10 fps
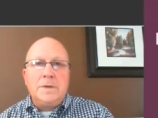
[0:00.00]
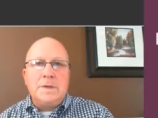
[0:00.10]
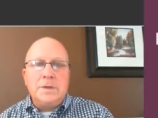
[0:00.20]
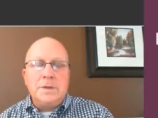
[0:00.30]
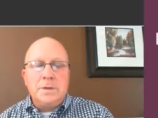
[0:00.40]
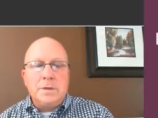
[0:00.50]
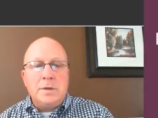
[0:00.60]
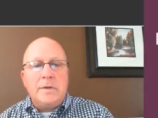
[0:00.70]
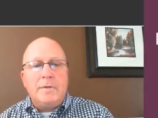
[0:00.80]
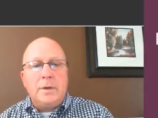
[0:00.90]
Physicians are
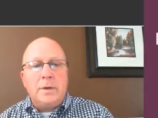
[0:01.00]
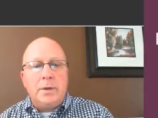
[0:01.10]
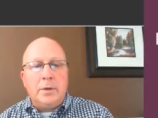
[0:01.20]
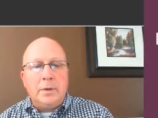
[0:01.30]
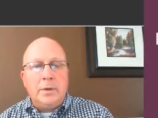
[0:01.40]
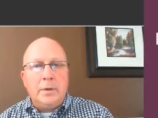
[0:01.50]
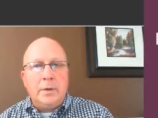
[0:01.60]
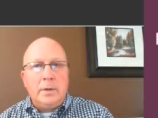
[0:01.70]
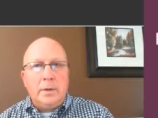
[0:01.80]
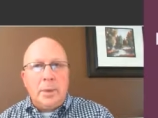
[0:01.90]
not very good
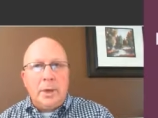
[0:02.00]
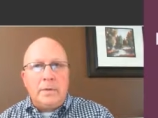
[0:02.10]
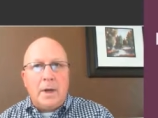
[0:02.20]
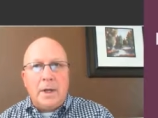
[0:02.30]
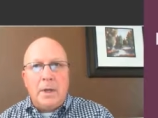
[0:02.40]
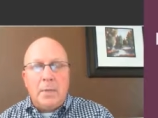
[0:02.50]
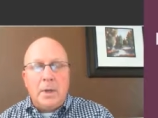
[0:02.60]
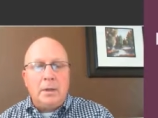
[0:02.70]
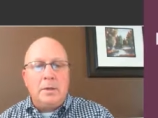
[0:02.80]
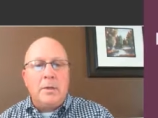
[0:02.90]
about
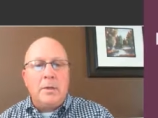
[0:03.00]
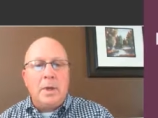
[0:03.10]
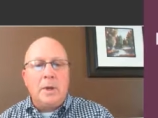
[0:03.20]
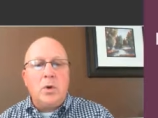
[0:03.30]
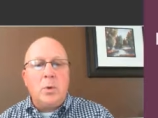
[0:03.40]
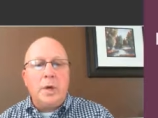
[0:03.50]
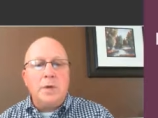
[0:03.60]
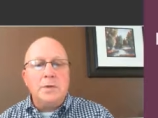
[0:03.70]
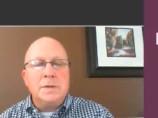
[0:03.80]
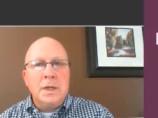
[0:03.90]
documenting in their medical
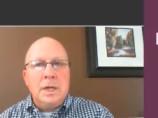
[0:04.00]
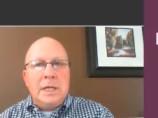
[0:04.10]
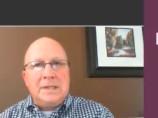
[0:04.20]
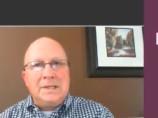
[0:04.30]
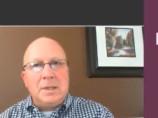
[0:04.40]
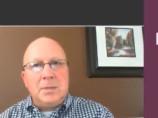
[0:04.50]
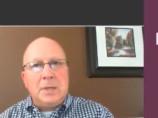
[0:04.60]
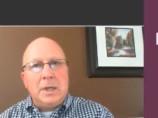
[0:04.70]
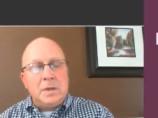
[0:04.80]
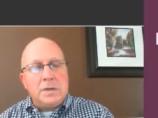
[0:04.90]
records that
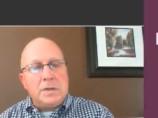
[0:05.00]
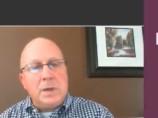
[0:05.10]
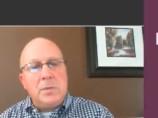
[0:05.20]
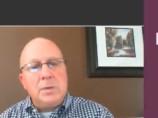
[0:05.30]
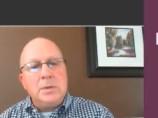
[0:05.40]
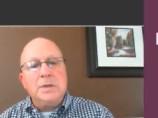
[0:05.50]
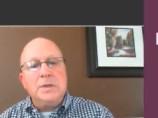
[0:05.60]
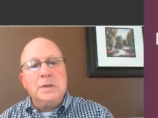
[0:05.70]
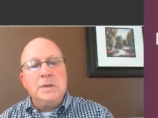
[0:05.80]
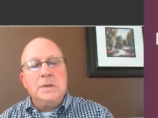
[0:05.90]
somebody has Alzheimer's
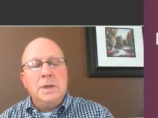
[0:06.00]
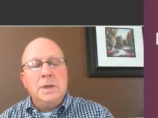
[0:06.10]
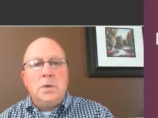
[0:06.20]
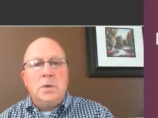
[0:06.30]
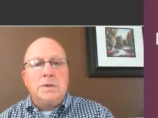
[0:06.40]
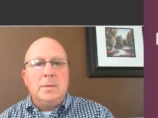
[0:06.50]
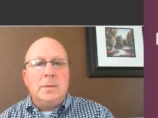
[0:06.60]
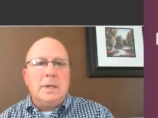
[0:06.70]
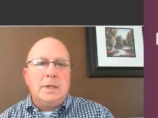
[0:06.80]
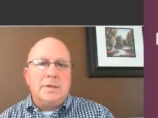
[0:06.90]
disease or
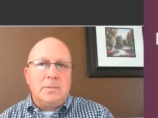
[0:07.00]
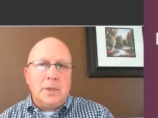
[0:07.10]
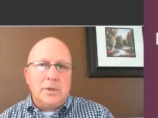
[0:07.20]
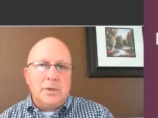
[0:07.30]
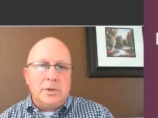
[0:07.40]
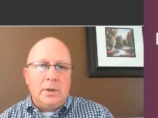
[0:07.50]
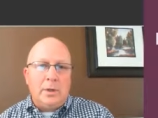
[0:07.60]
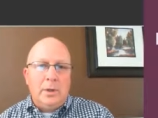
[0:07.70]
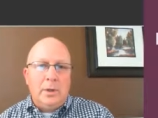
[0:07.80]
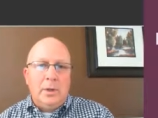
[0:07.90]
somebody has dementia.
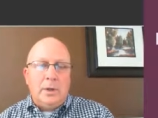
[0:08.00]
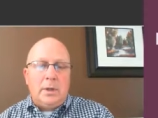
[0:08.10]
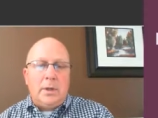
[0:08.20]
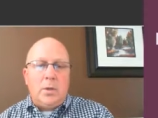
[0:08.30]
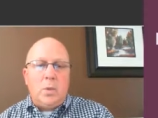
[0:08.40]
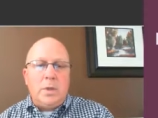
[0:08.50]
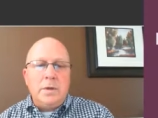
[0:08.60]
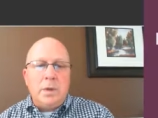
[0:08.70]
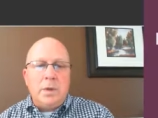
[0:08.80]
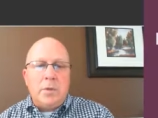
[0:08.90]

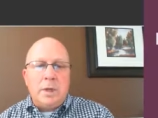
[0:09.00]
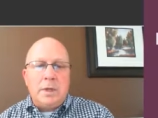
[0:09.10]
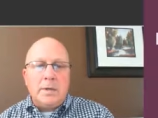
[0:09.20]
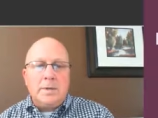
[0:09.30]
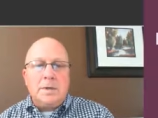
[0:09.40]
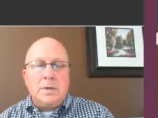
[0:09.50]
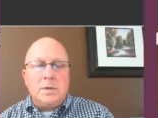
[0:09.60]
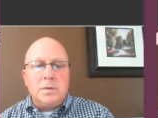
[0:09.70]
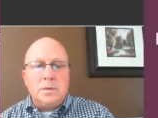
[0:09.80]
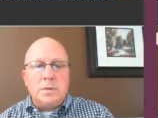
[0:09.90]
When you get
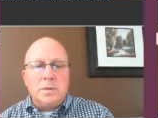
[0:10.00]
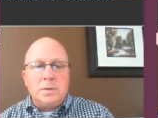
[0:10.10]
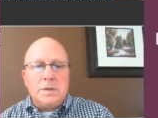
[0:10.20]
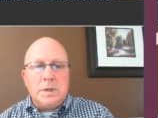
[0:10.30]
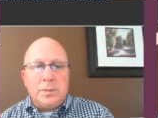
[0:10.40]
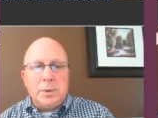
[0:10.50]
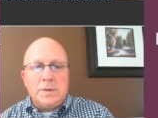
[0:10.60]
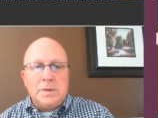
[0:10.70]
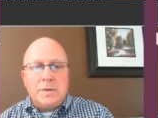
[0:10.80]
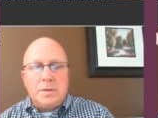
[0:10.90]
records and you see a
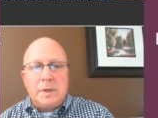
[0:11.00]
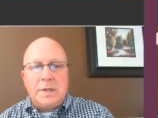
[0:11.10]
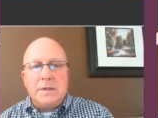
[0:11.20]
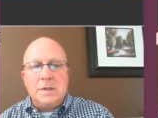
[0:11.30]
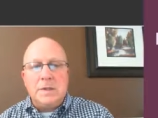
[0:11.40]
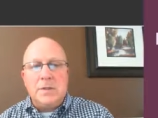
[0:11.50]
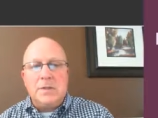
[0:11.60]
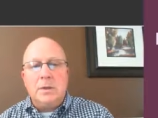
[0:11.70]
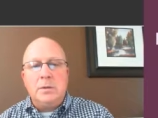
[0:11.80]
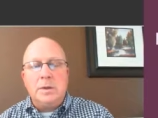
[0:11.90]
person who has this
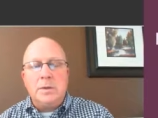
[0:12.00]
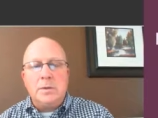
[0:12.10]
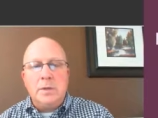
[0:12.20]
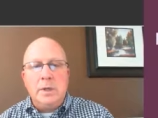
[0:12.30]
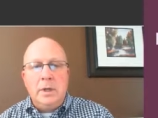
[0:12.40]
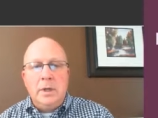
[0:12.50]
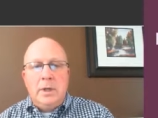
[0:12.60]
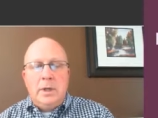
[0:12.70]
particular history,